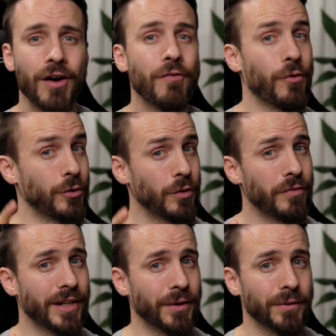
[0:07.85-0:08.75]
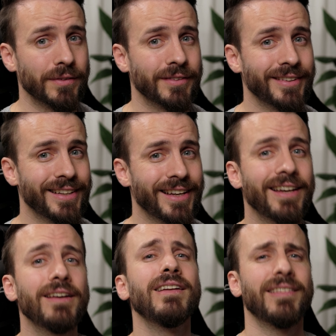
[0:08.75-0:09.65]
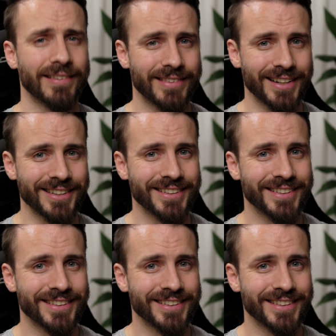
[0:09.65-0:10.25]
for your videos. Let's get started.